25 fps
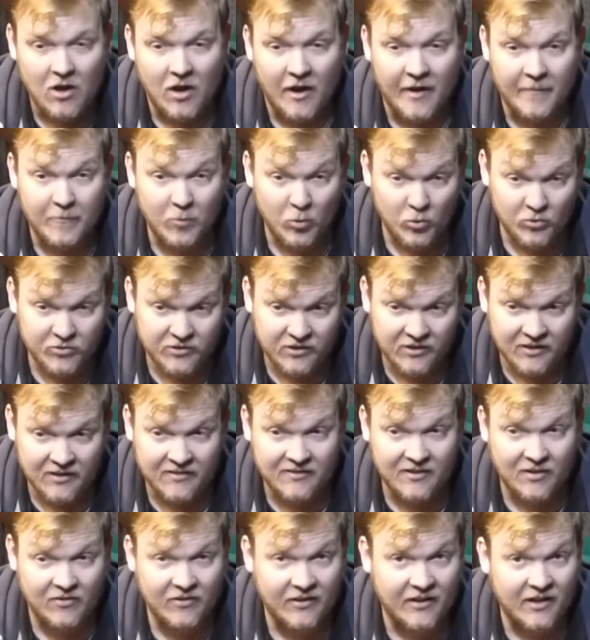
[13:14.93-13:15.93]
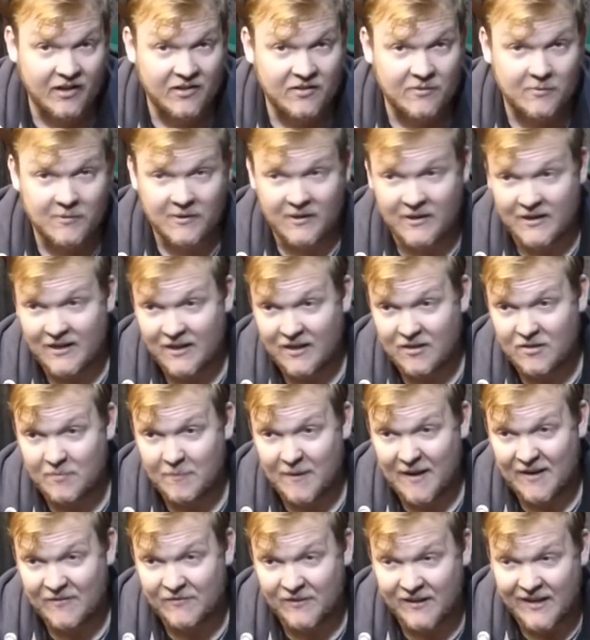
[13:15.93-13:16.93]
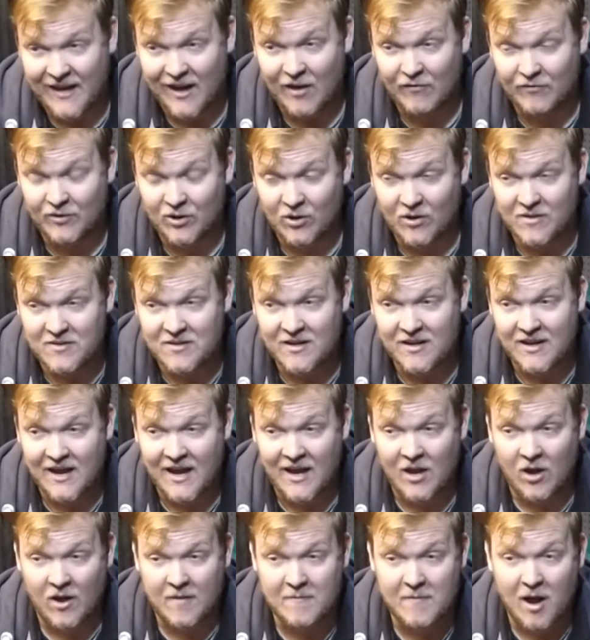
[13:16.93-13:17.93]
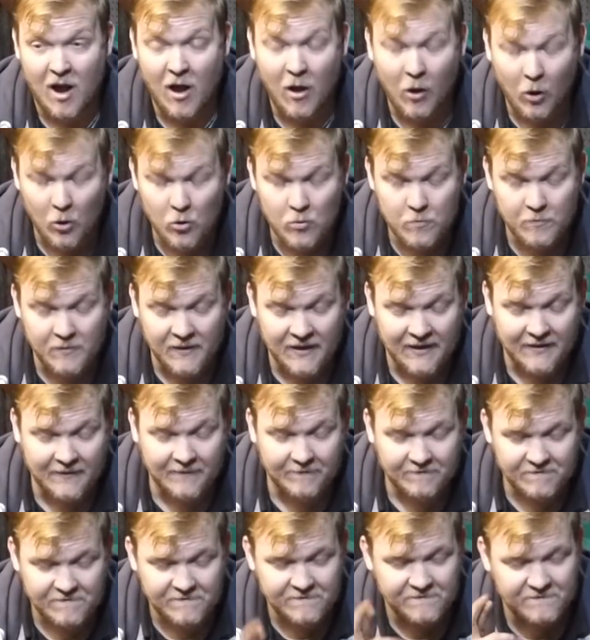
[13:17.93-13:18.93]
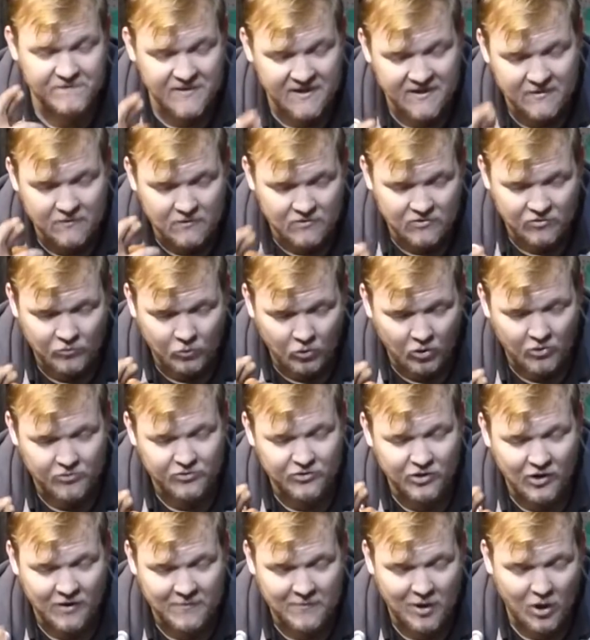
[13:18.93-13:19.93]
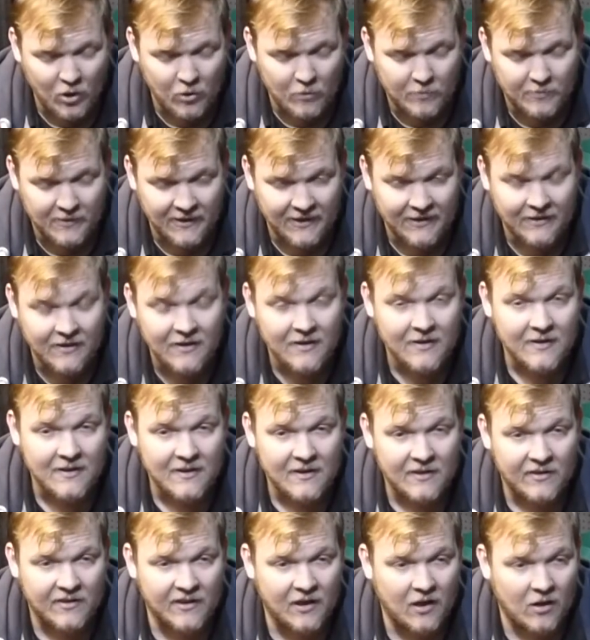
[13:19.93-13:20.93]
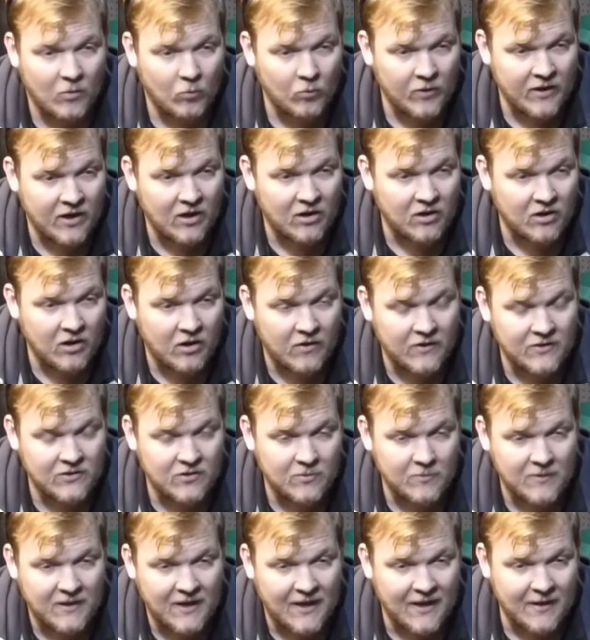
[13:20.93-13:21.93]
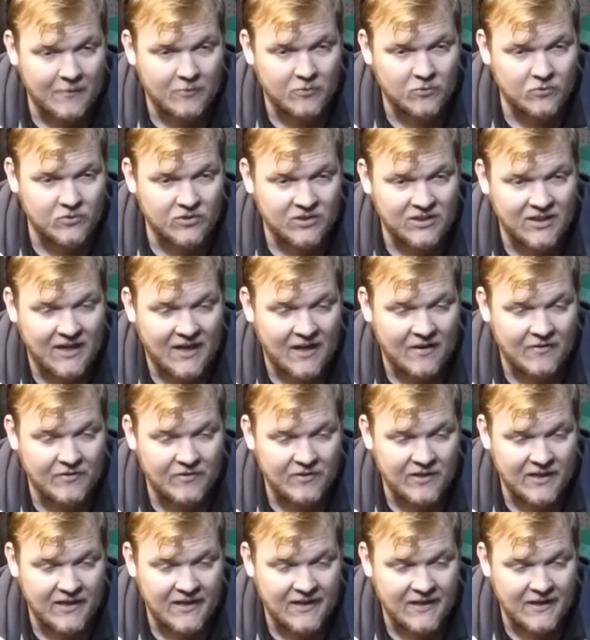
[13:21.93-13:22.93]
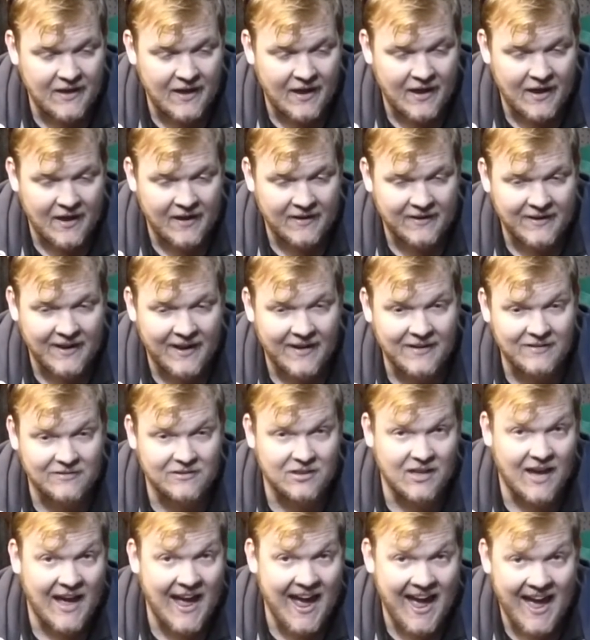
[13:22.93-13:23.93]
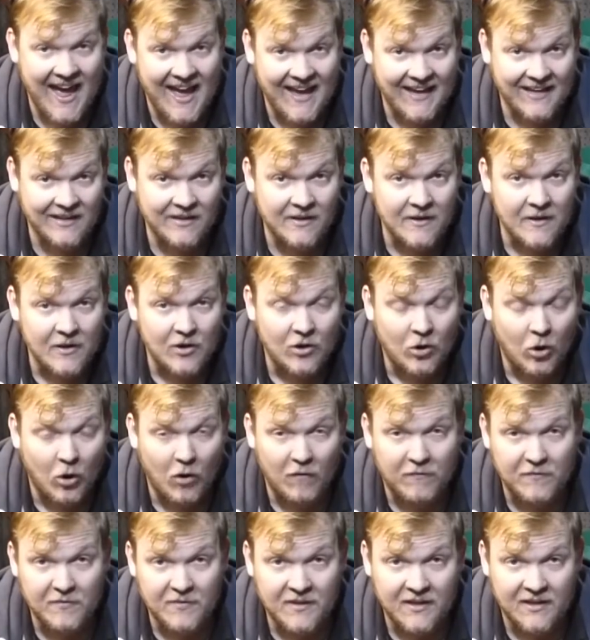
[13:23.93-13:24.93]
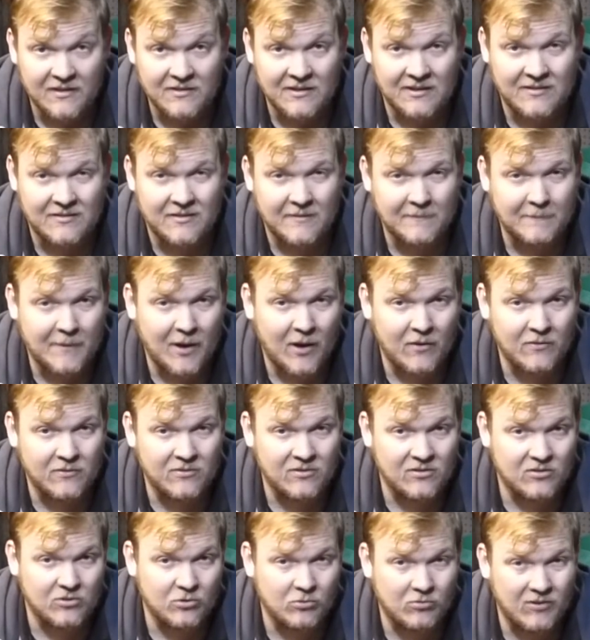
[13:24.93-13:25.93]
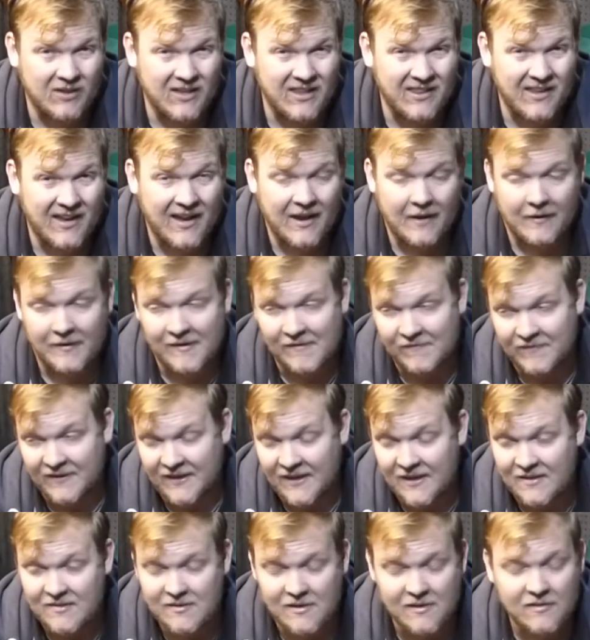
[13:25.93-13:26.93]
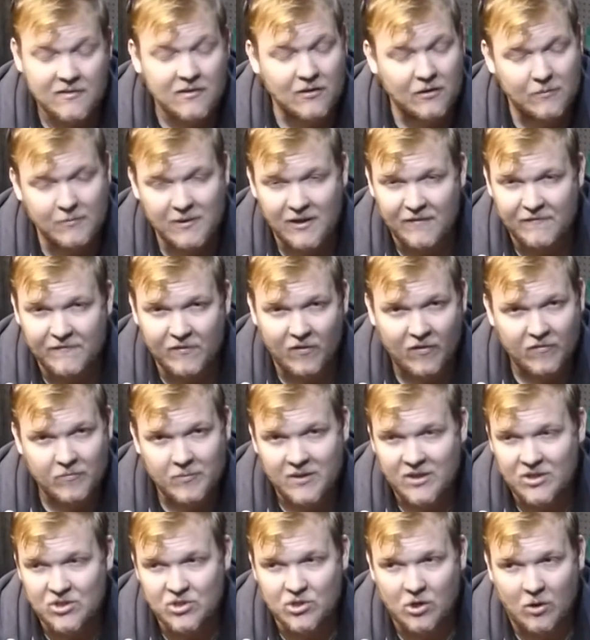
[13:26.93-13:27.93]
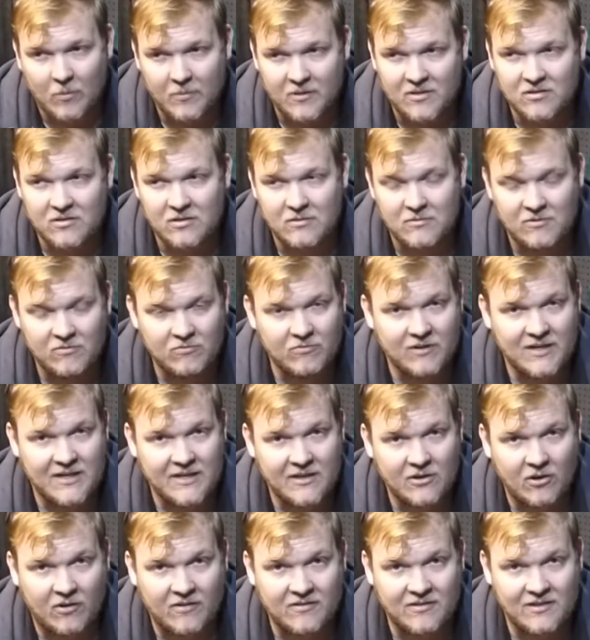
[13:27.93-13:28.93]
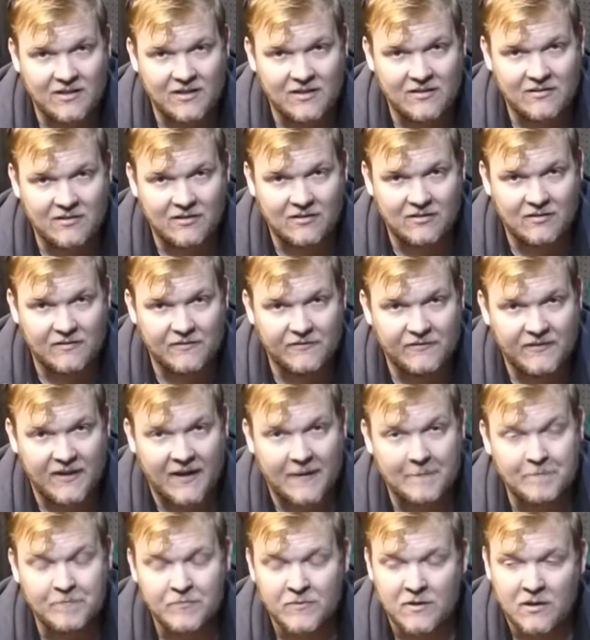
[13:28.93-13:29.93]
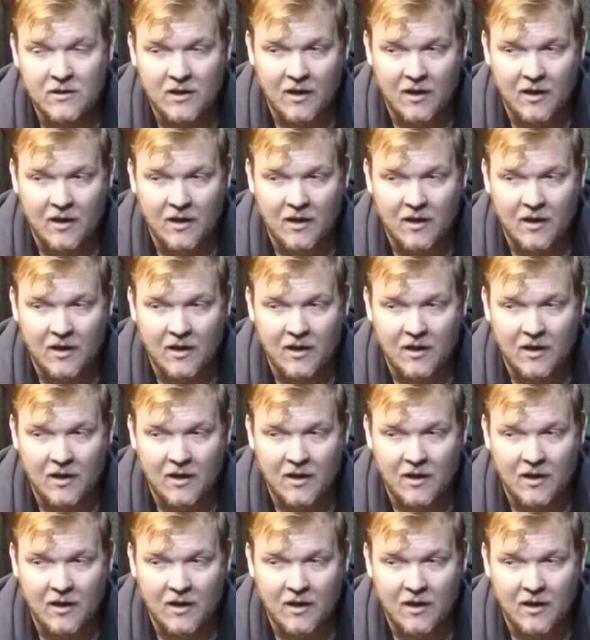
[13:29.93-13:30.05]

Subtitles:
I'm also going to tell the customer they need to pay for galvanizing, and I'm hoping, fingers crossed, I'm hoping that we are going to be able to get the gate to hang off of the existing post that's already there. If it is, it's going to be a 5-minute job. It's going to be really nice and easy to fit.